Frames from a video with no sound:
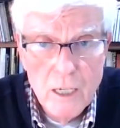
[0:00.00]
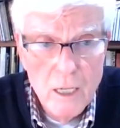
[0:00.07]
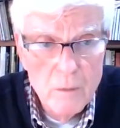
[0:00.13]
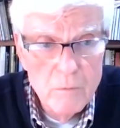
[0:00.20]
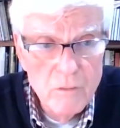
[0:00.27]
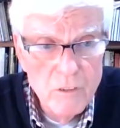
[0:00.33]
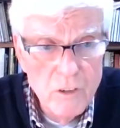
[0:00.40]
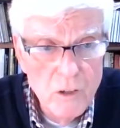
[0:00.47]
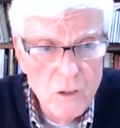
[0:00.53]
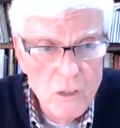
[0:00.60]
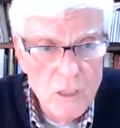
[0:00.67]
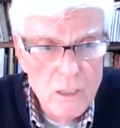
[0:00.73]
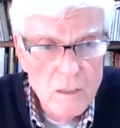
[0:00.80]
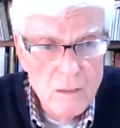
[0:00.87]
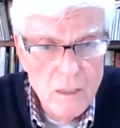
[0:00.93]
And I'm
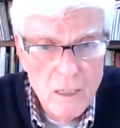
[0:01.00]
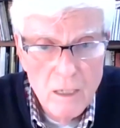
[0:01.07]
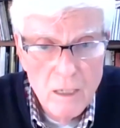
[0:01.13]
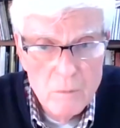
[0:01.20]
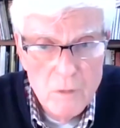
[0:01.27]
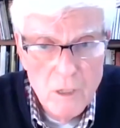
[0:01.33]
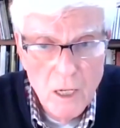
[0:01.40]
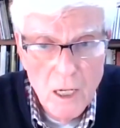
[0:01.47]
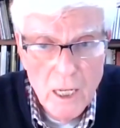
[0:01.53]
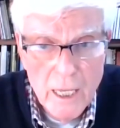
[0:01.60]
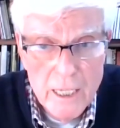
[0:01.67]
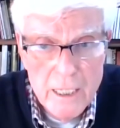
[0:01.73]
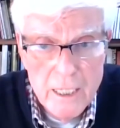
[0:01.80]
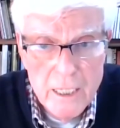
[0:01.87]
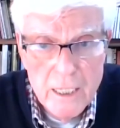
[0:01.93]

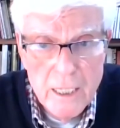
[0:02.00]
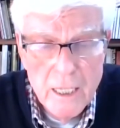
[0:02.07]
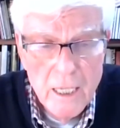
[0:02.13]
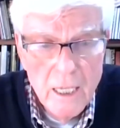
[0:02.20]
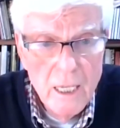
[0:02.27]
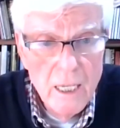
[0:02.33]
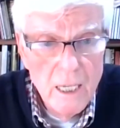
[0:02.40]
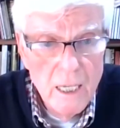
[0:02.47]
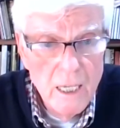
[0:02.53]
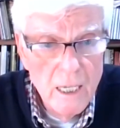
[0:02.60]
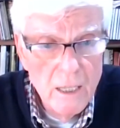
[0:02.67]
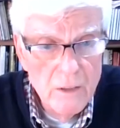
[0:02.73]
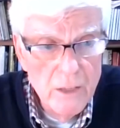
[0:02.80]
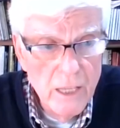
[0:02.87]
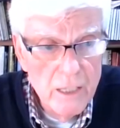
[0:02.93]
delighted
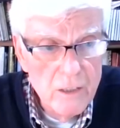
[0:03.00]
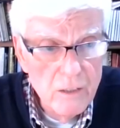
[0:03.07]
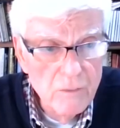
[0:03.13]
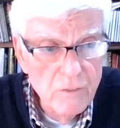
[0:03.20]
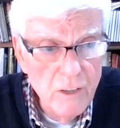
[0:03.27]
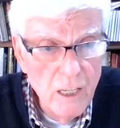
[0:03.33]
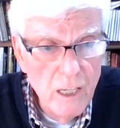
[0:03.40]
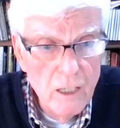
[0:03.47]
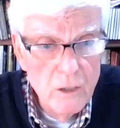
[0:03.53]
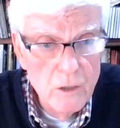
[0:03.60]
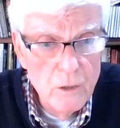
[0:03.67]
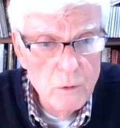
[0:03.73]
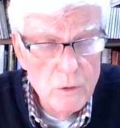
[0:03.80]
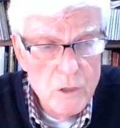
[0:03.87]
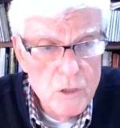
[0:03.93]
that the fellow
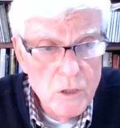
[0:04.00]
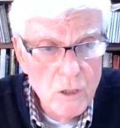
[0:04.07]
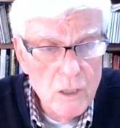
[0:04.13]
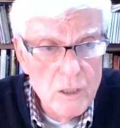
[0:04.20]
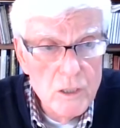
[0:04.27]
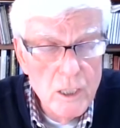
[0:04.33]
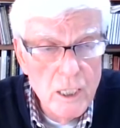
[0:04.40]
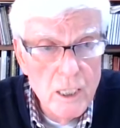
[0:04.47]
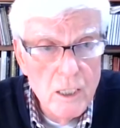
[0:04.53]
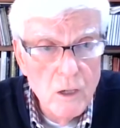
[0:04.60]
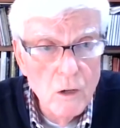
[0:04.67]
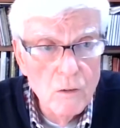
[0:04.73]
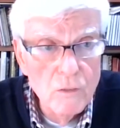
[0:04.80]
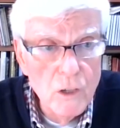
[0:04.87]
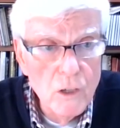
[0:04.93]
who is going to
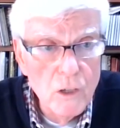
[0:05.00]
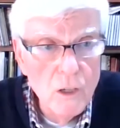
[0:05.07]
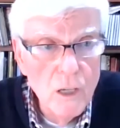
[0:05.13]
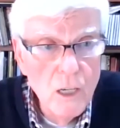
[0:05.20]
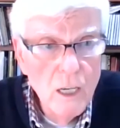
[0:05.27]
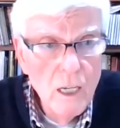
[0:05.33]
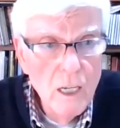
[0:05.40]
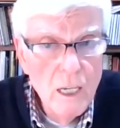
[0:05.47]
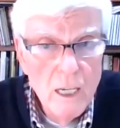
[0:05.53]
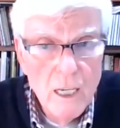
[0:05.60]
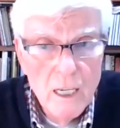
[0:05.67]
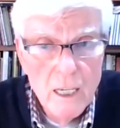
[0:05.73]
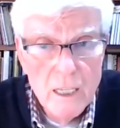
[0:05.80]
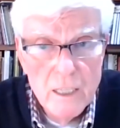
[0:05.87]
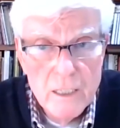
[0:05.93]
take over
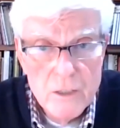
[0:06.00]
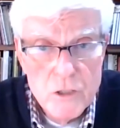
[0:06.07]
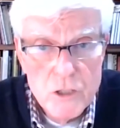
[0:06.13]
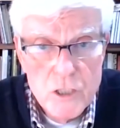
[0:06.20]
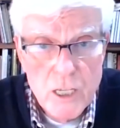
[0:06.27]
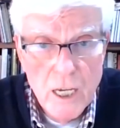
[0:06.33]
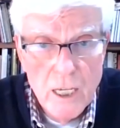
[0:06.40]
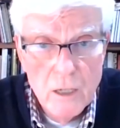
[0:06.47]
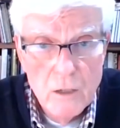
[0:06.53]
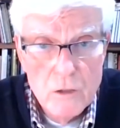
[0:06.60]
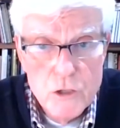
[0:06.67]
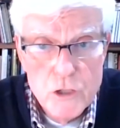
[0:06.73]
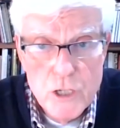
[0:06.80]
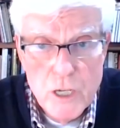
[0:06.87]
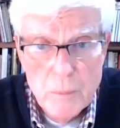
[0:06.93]
is
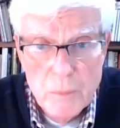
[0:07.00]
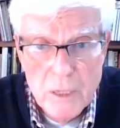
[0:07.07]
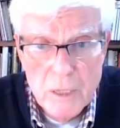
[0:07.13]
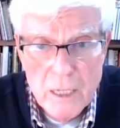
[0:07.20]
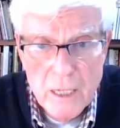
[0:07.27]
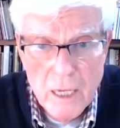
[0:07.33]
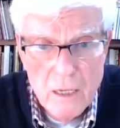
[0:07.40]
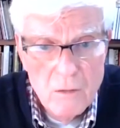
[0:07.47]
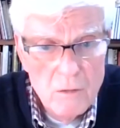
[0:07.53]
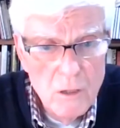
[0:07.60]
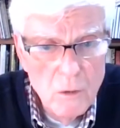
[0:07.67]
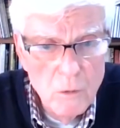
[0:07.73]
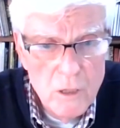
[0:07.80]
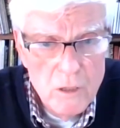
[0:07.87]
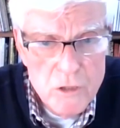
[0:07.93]
Skyler Shippey. I
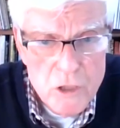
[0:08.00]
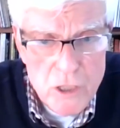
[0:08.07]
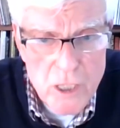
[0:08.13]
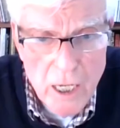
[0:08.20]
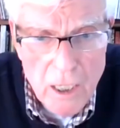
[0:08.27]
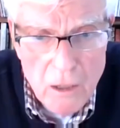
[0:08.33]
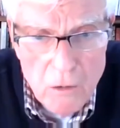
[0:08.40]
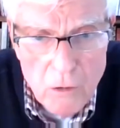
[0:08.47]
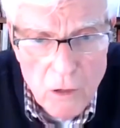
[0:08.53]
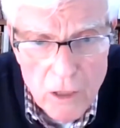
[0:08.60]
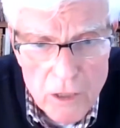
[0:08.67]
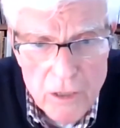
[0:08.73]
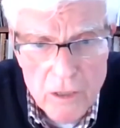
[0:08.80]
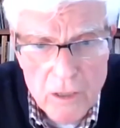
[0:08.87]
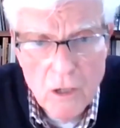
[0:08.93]
don't know whether Skyler
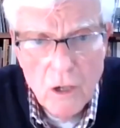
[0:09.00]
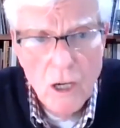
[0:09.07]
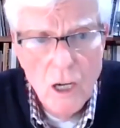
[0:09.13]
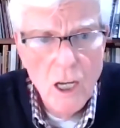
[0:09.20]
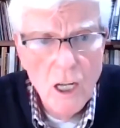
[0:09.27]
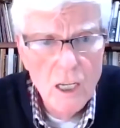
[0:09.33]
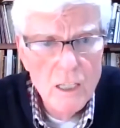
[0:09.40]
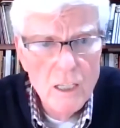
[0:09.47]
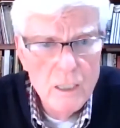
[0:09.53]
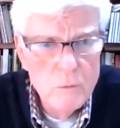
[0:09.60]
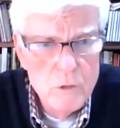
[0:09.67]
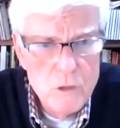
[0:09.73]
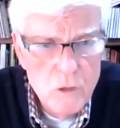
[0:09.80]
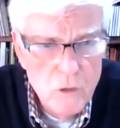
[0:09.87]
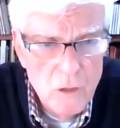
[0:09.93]
on the call.
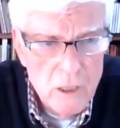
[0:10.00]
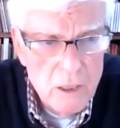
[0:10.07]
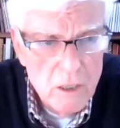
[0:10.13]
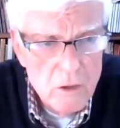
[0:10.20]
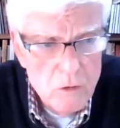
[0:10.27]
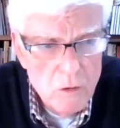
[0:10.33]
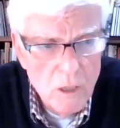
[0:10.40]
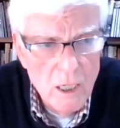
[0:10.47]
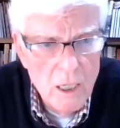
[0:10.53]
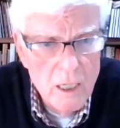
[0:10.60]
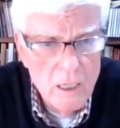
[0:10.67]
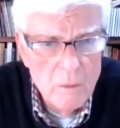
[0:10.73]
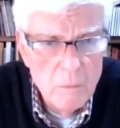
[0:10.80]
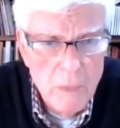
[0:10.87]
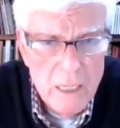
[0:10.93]
He was going to
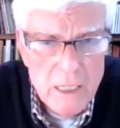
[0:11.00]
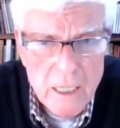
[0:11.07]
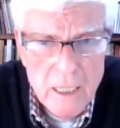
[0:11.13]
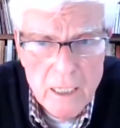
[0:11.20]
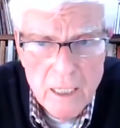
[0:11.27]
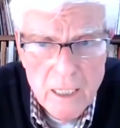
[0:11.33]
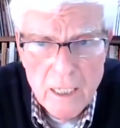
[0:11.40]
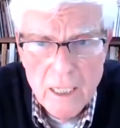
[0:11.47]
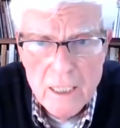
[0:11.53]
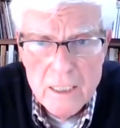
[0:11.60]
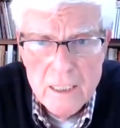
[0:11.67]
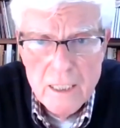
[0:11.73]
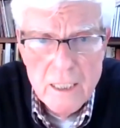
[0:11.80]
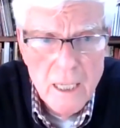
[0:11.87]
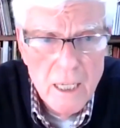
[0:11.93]
try and make it, and
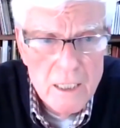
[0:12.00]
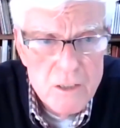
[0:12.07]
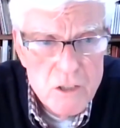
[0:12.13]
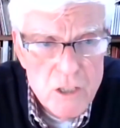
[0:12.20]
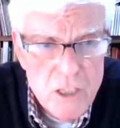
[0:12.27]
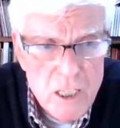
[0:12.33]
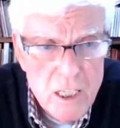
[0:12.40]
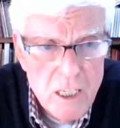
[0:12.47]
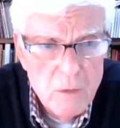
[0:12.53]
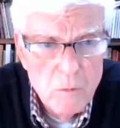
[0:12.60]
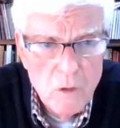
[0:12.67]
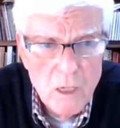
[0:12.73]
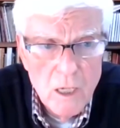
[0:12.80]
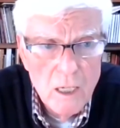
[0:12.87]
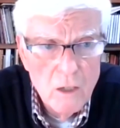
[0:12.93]
I did not see
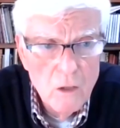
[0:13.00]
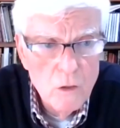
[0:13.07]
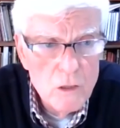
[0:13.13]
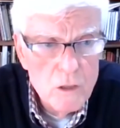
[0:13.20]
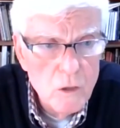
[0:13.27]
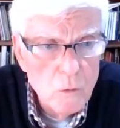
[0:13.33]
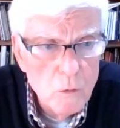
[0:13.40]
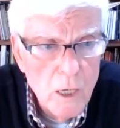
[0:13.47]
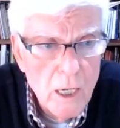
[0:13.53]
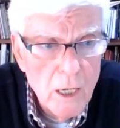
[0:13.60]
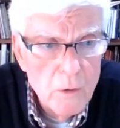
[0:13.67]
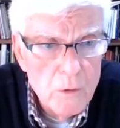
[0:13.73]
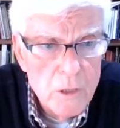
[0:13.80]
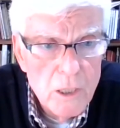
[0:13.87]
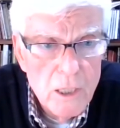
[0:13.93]
him when I looked
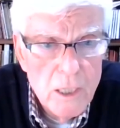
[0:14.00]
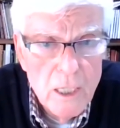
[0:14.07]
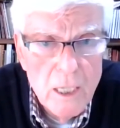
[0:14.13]
around.